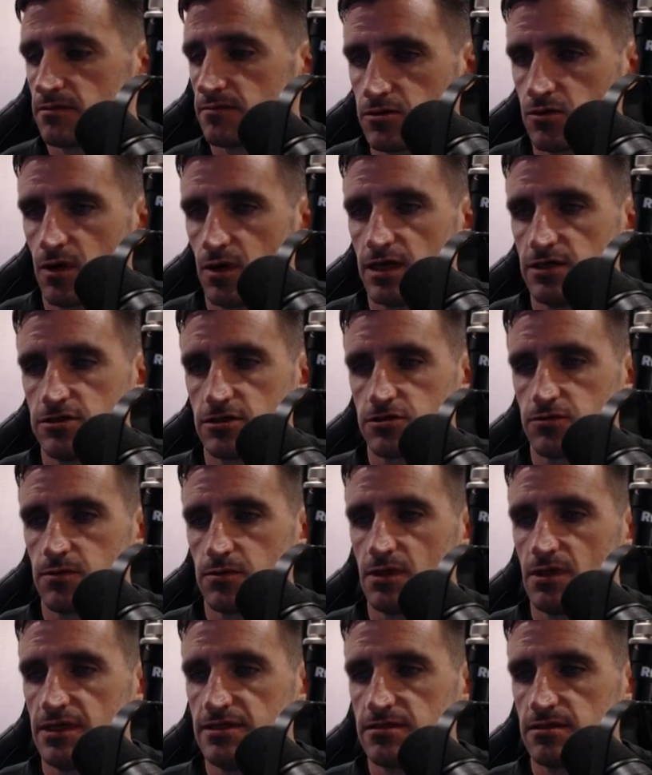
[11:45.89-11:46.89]
So I just
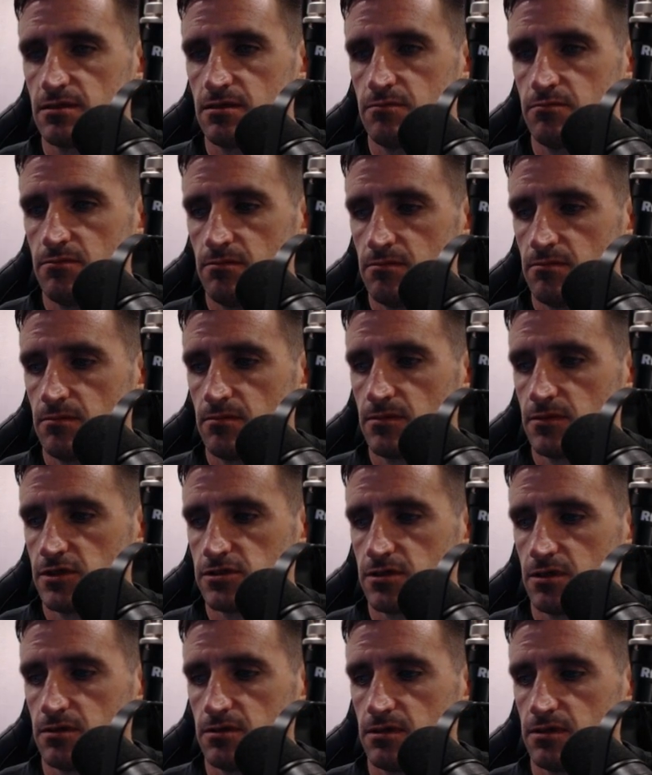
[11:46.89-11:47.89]
release them
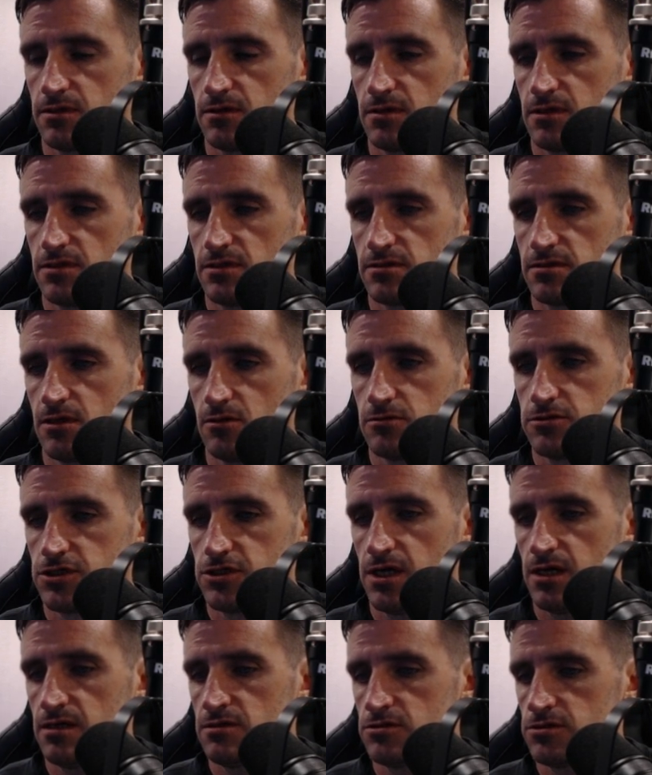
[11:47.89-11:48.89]
so that there is no
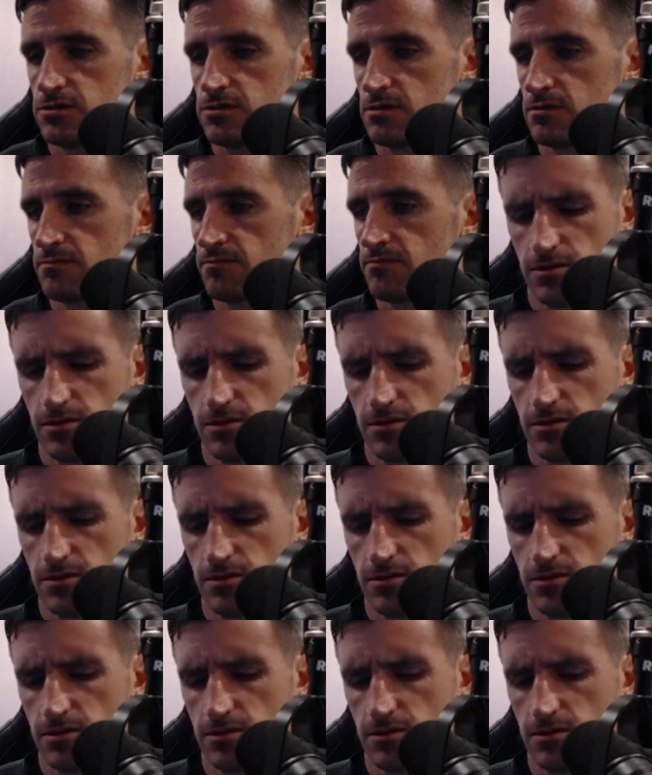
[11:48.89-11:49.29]
change.